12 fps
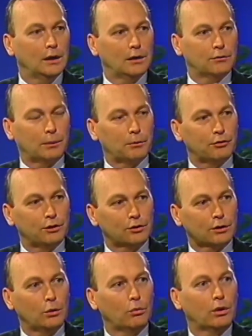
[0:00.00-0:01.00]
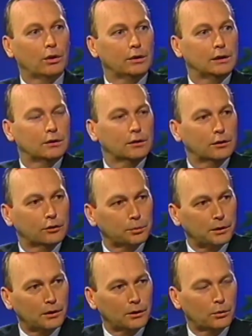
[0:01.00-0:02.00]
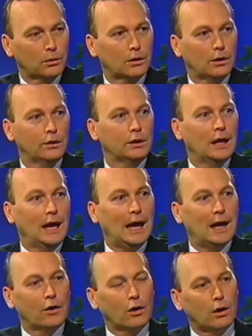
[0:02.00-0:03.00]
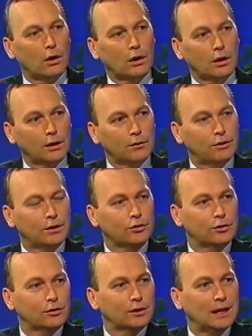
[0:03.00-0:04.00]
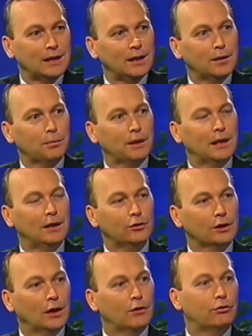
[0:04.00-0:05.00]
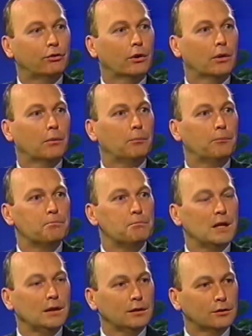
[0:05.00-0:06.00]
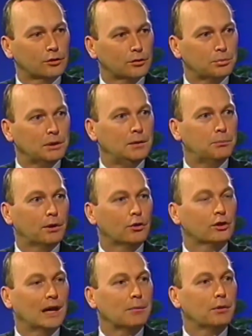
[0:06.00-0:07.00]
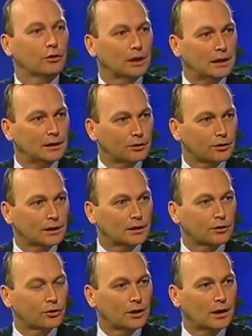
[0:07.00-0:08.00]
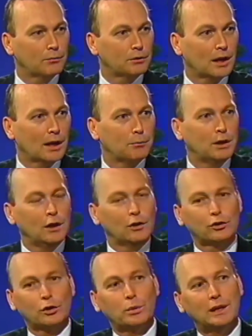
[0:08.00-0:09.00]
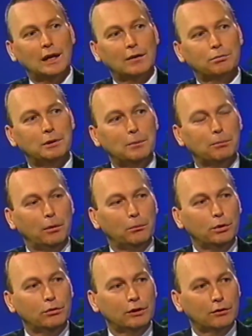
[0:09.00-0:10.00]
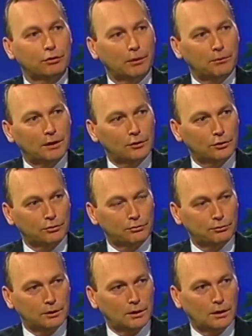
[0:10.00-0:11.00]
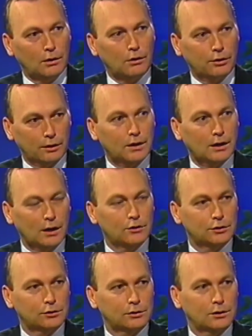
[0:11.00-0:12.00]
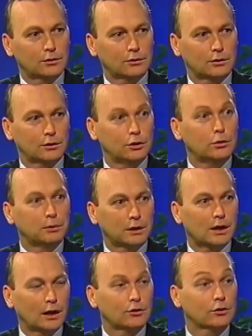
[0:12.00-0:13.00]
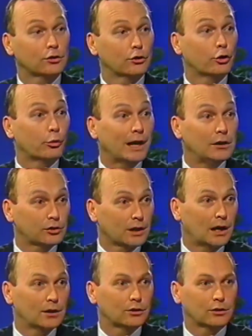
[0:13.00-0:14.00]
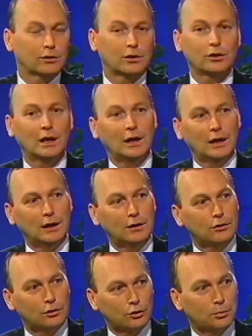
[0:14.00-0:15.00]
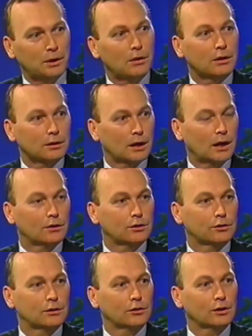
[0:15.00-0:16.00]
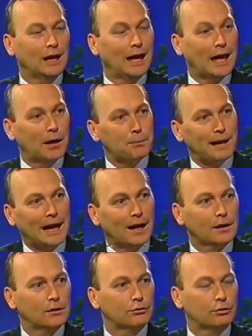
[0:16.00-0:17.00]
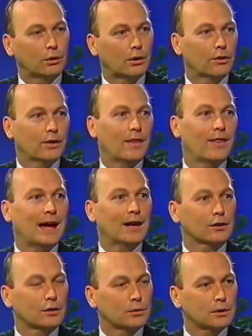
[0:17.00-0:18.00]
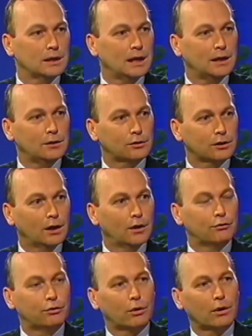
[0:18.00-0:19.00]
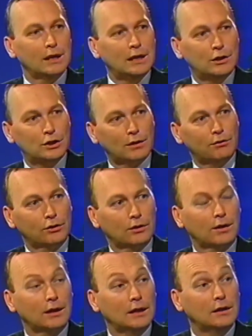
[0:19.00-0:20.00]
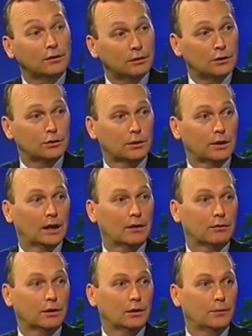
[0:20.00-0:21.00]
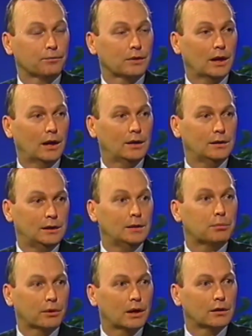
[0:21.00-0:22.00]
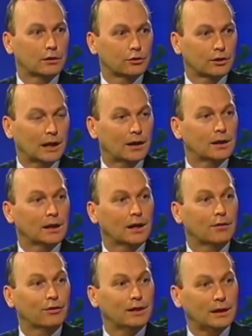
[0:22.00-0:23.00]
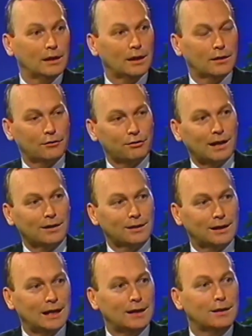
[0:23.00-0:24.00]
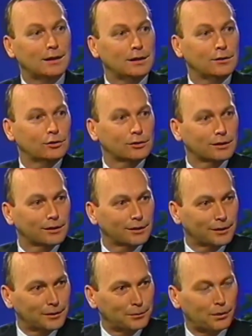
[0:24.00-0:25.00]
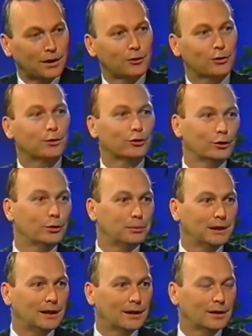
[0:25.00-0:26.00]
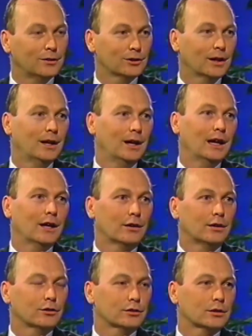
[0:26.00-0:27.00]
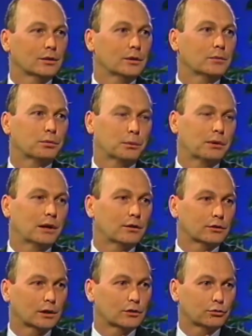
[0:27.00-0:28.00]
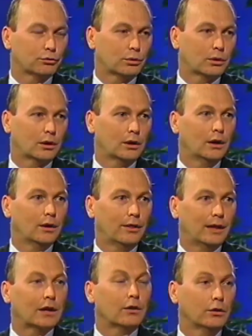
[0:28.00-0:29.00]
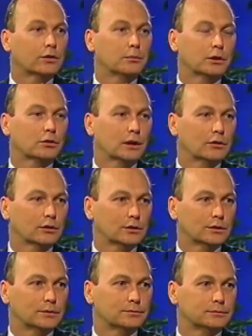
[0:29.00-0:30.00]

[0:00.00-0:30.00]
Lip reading: from the physical world into the spirit world, and all of this is taking place for millions of people simultaneously at the same time. So we have people moving from this earthly consciousness or human consciousness or race consciousness into spirit consciousness and back and forth. And that creates for each of us on an individual level a deeper understanding of the fact that endings bring to us new beginnings, and also it prepares us for that ultimate transition.